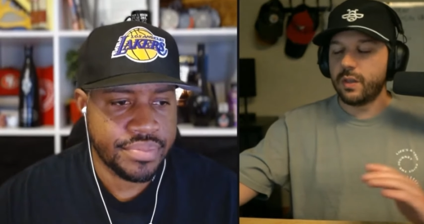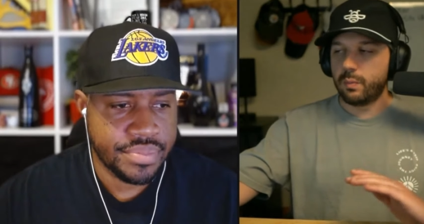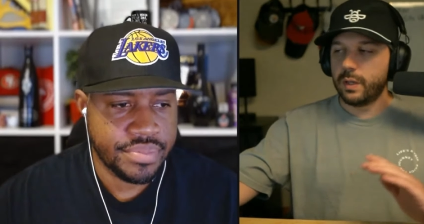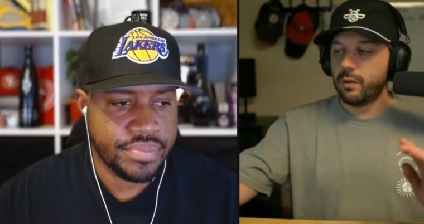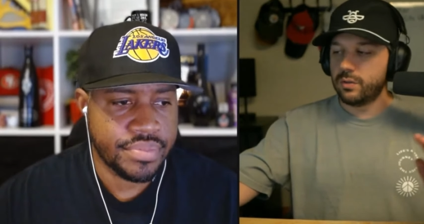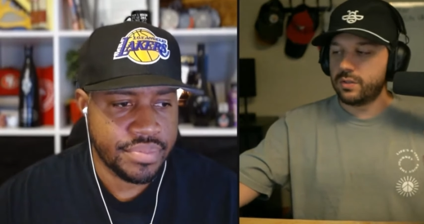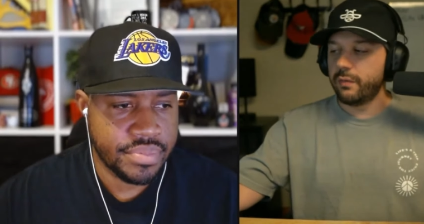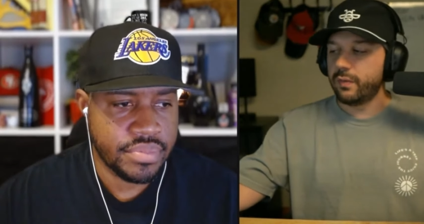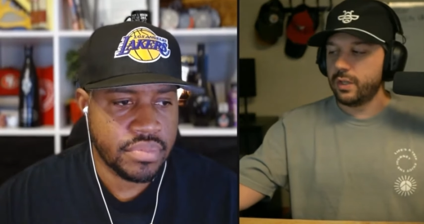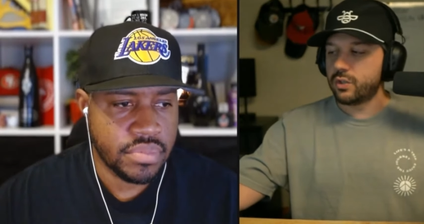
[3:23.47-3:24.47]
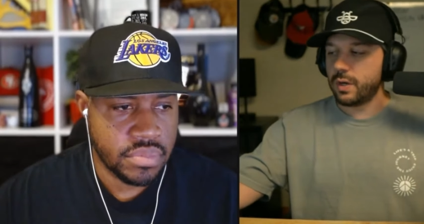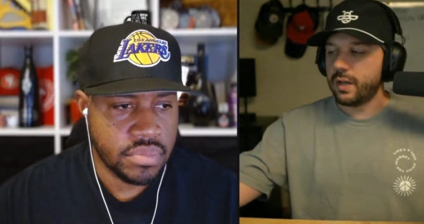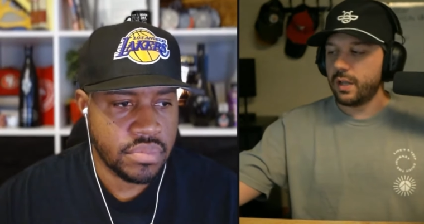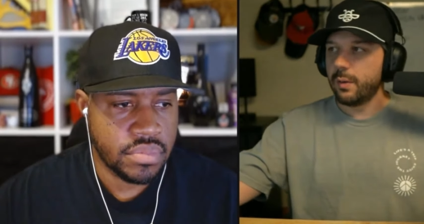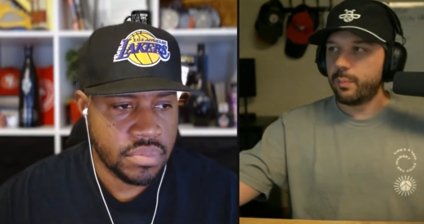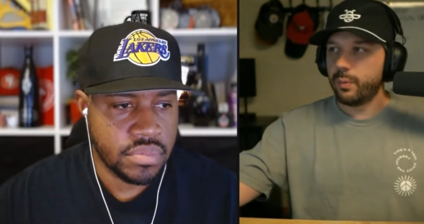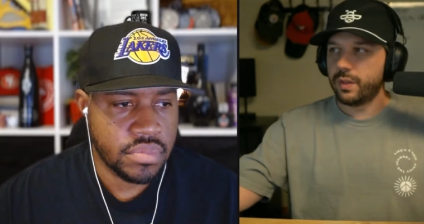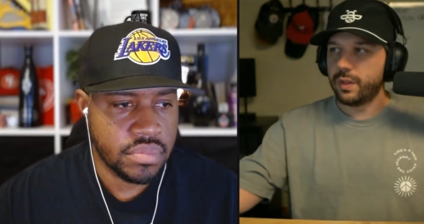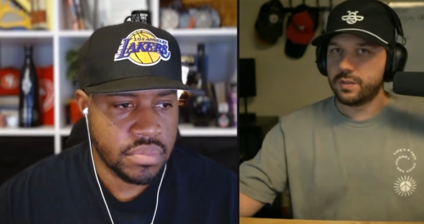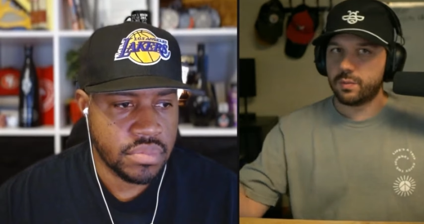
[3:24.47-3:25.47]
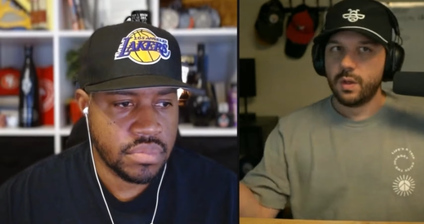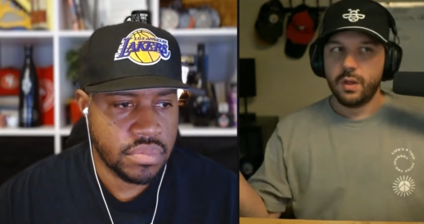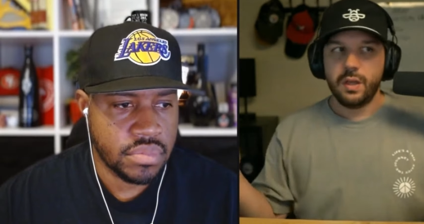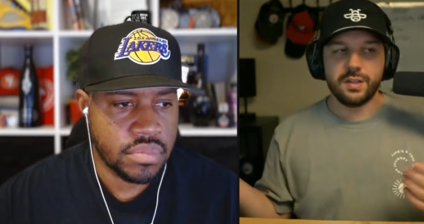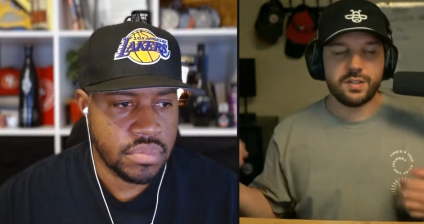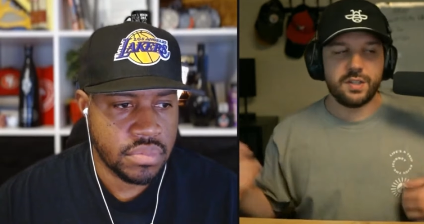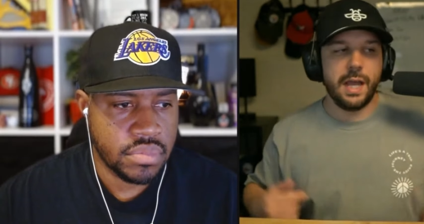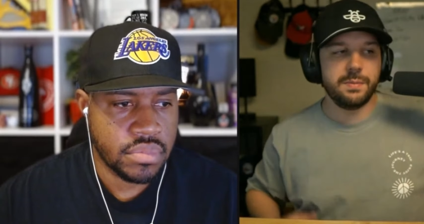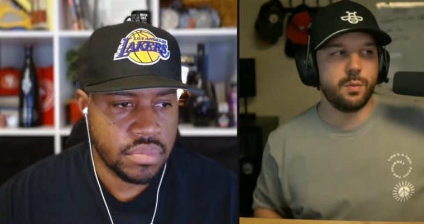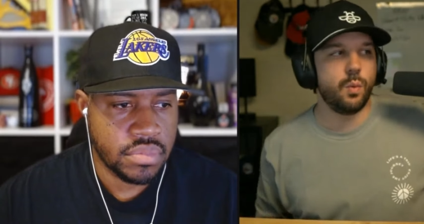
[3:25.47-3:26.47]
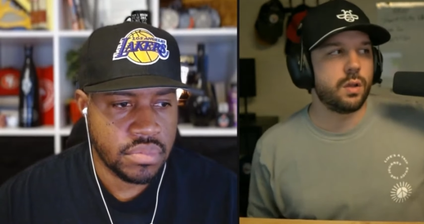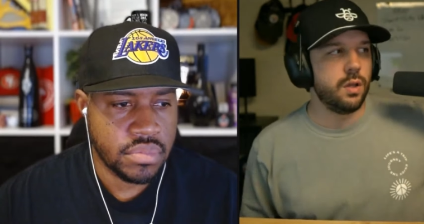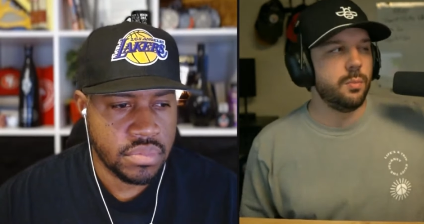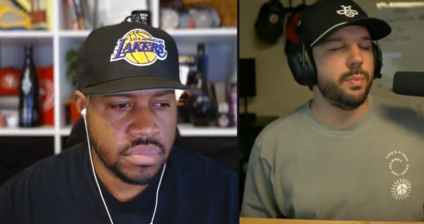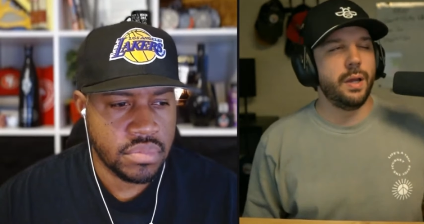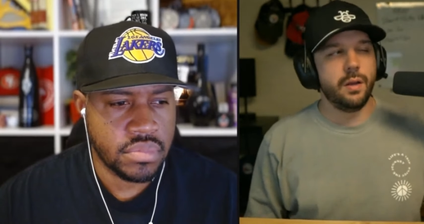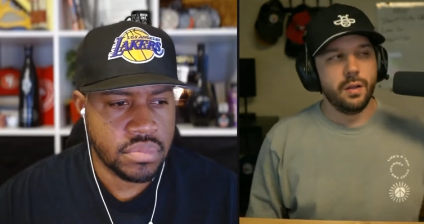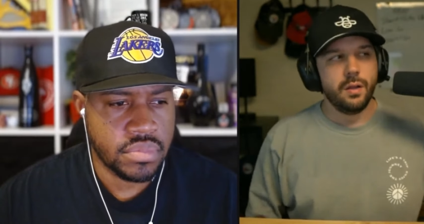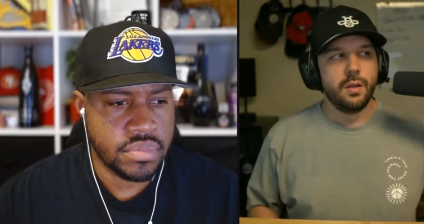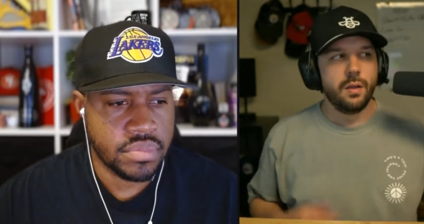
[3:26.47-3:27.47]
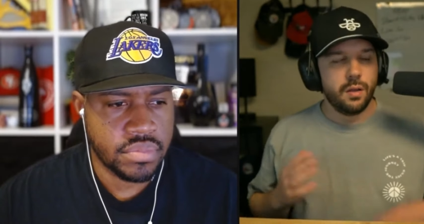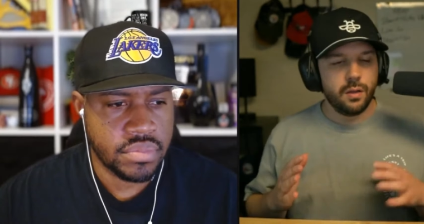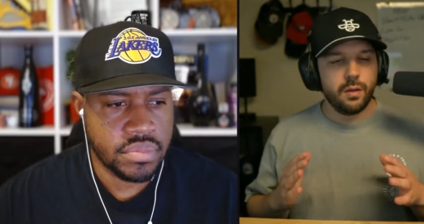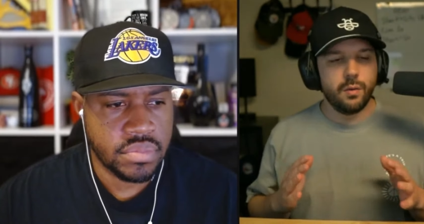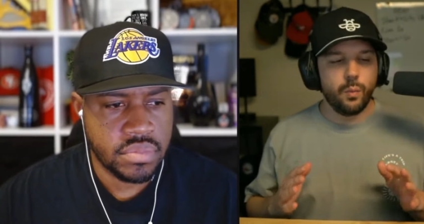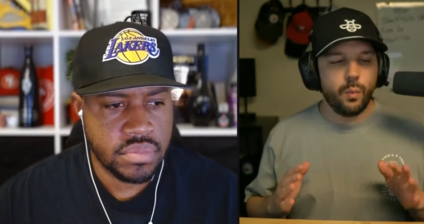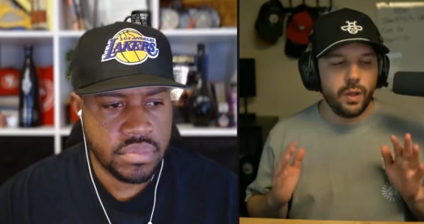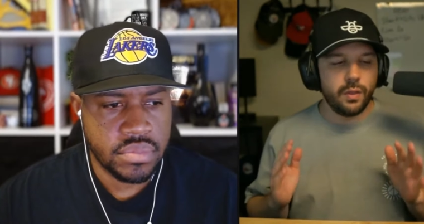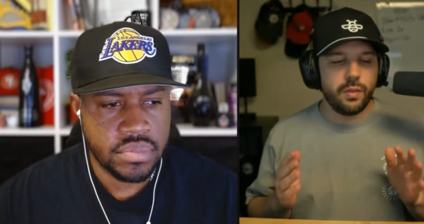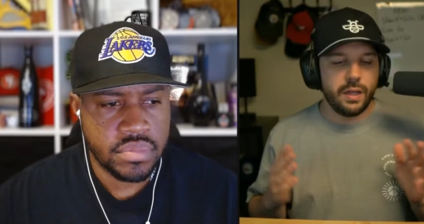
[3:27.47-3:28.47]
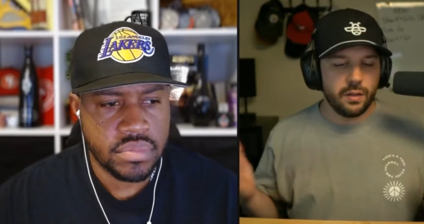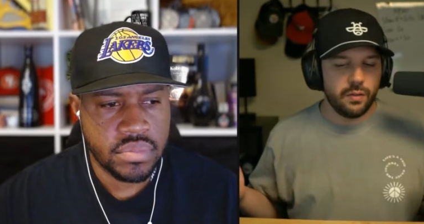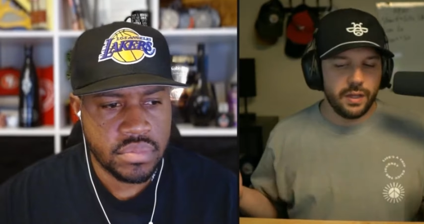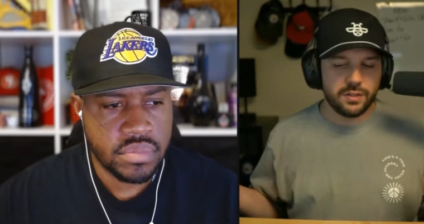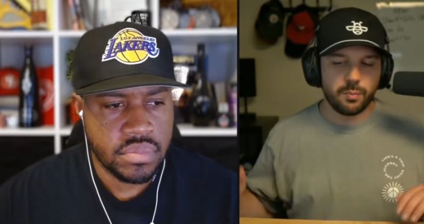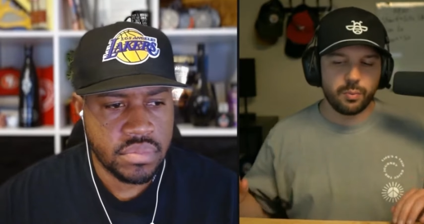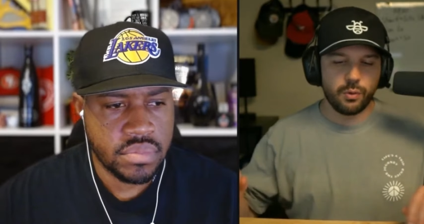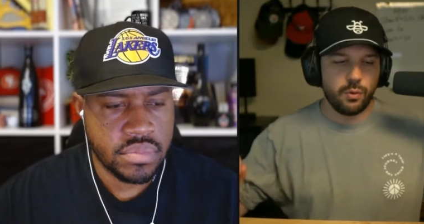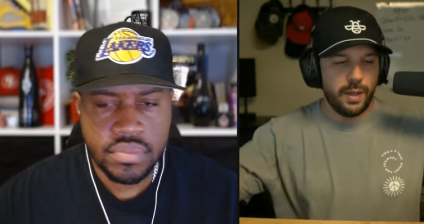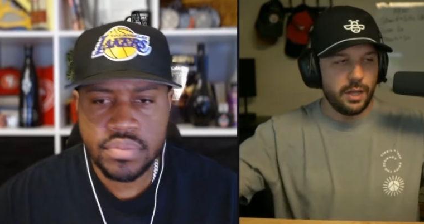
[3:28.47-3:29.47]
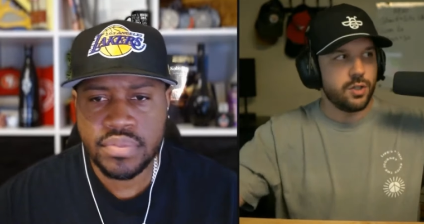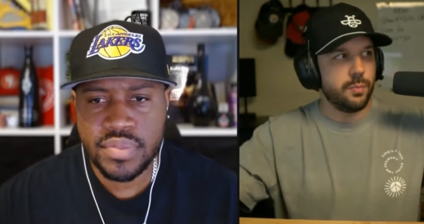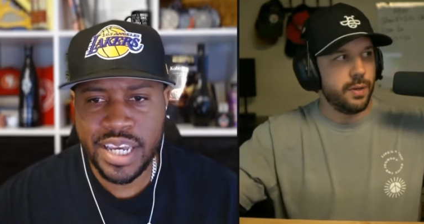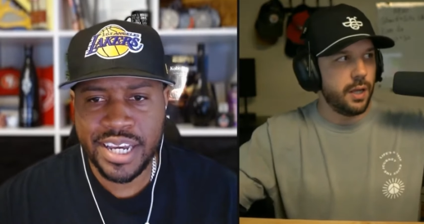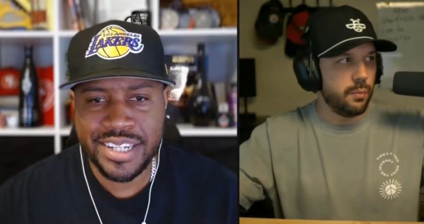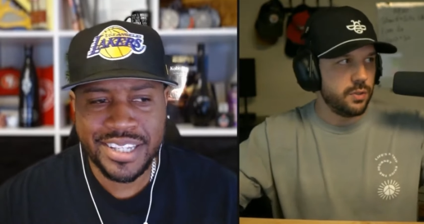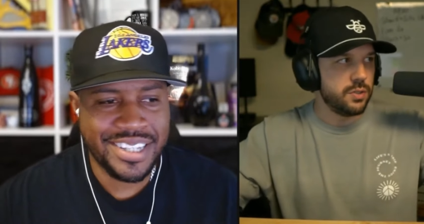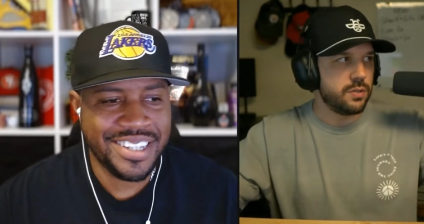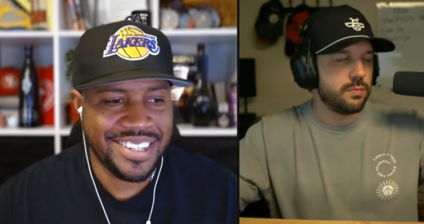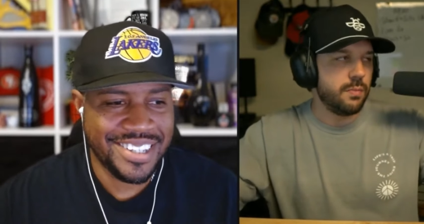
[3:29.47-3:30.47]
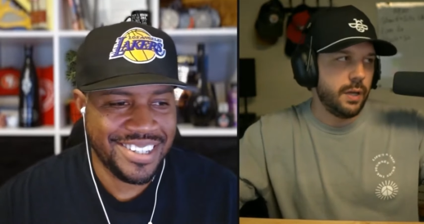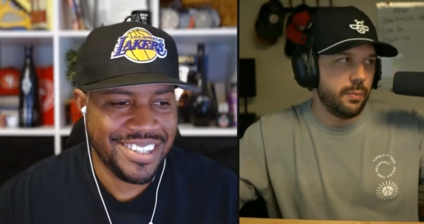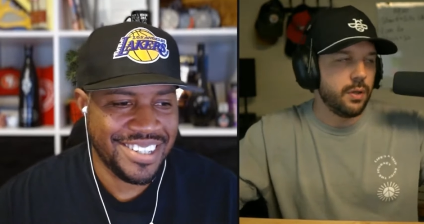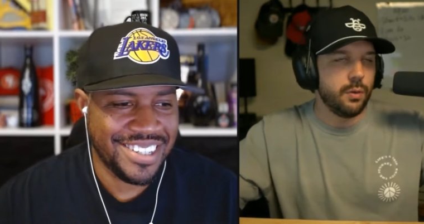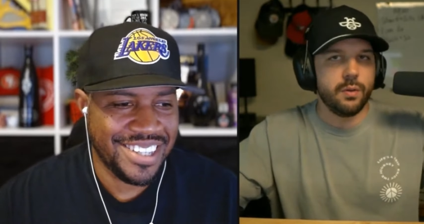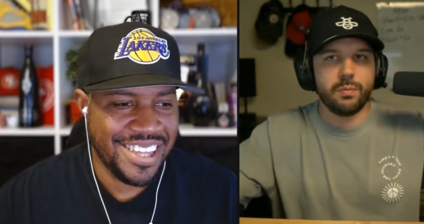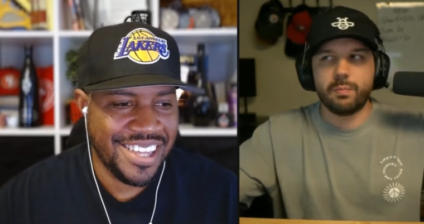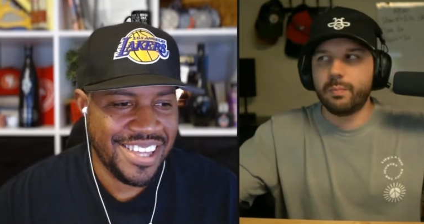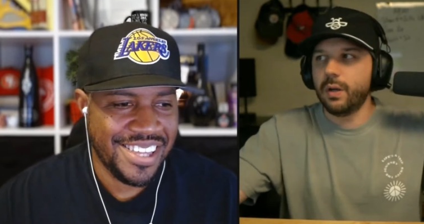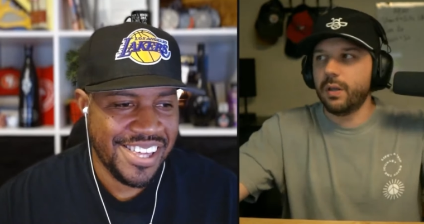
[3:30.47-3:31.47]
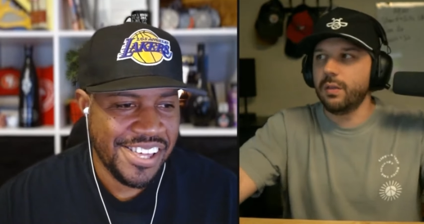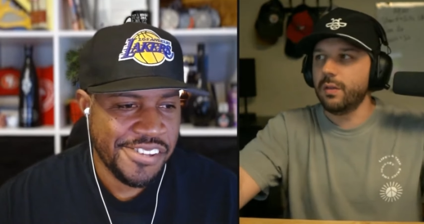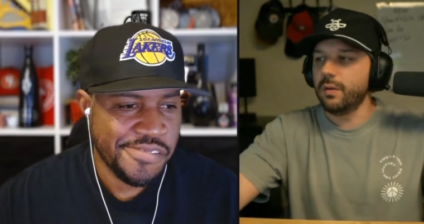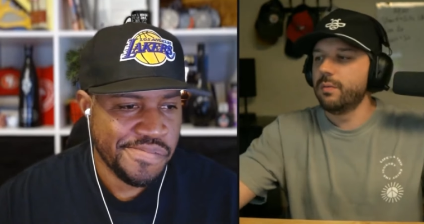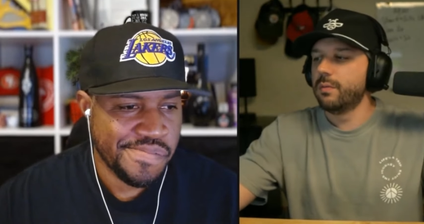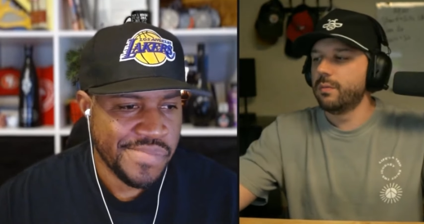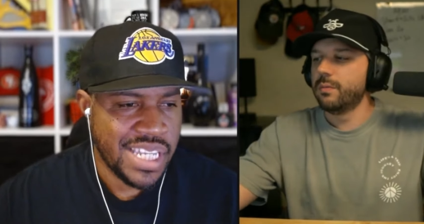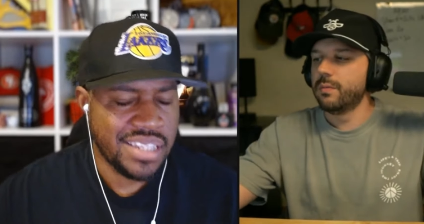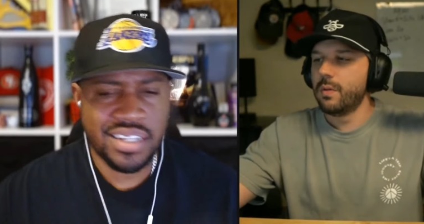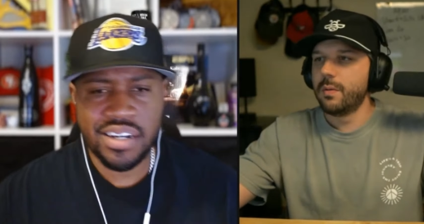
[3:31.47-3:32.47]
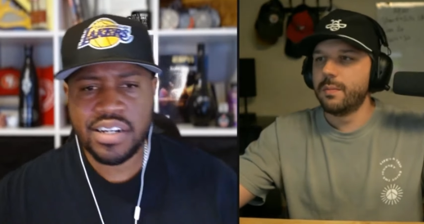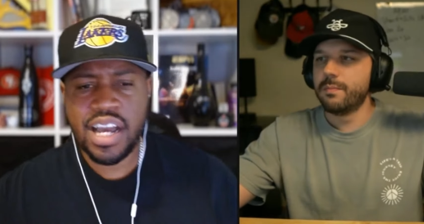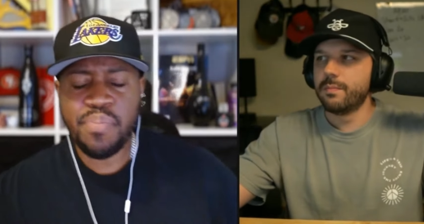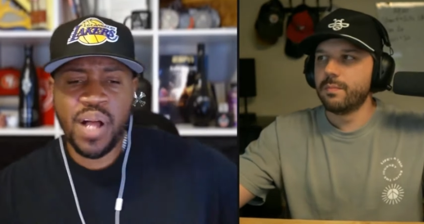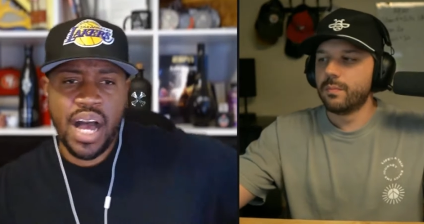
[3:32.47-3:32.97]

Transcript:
Speaker 1: is definitely trending up with his his snaps and workload. But with that, that's a brutal matchup, and I would just yeah. I would go with Bucky though.
Speaker 2: So a couple